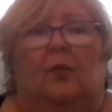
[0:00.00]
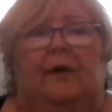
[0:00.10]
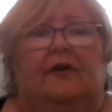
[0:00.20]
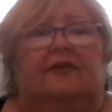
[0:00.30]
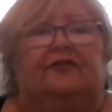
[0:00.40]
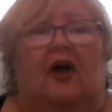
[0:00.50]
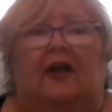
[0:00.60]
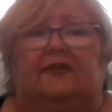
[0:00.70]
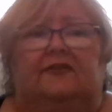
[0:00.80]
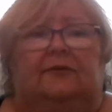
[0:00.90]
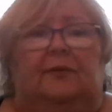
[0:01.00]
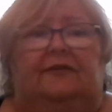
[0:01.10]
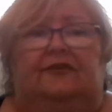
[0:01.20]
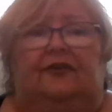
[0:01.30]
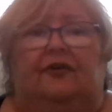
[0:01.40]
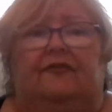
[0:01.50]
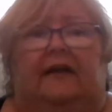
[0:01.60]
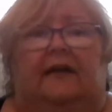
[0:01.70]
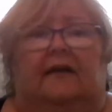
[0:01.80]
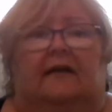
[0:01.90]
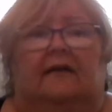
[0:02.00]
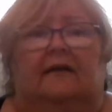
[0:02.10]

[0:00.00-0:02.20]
We are exhausted with serving,